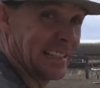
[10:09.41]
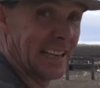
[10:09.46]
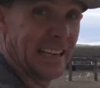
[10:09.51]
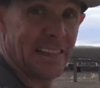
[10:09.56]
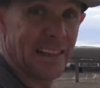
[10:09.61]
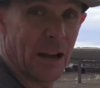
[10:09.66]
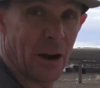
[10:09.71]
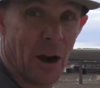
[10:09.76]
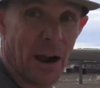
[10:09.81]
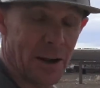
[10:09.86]
in
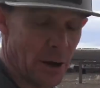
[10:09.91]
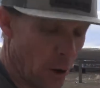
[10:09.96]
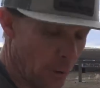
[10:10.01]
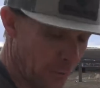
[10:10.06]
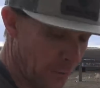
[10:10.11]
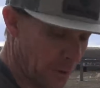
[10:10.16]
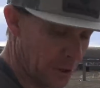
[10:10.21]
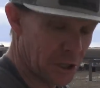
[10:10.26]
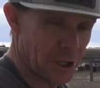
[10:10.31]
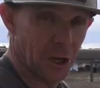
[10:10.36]
there, I know
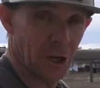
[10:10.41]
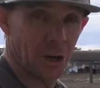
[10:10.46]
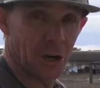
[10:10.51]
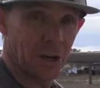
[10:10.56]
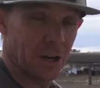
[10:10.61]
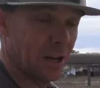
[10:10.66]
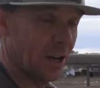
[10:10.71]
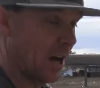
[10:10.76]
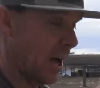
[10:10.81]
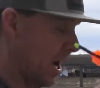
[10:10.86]
for
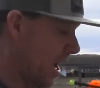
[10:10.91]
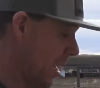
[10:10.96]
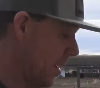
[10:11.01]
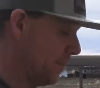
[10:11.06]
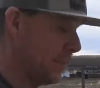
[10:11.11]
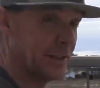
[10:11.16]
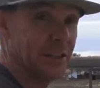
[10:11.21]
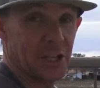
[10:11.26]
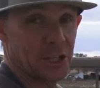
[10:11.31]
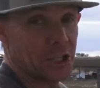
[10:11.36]
sure.
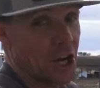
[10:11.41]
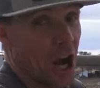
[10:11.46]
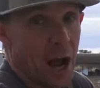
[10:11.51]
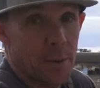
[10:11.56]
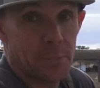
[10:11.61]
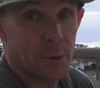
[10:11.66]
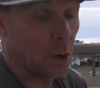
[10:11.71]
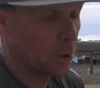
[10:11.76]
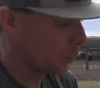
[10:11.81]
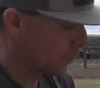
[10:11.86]
But the
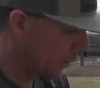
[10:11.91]
shot broke